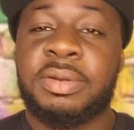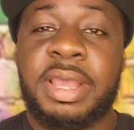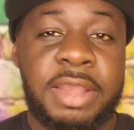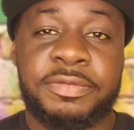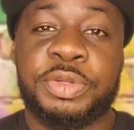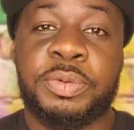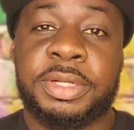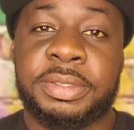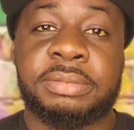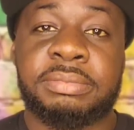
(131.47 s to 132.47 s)
however you want
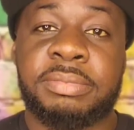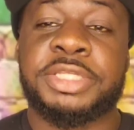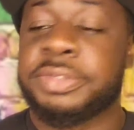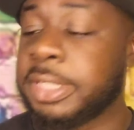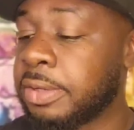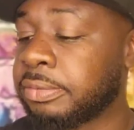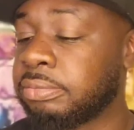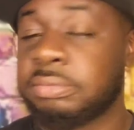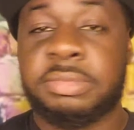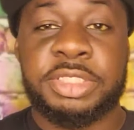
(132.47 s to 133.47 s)
to measure it out.
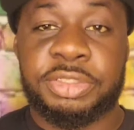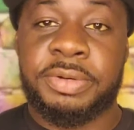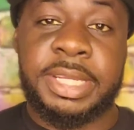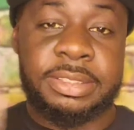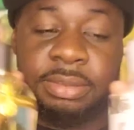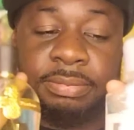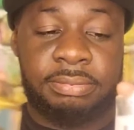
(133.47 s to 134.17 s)
It's great.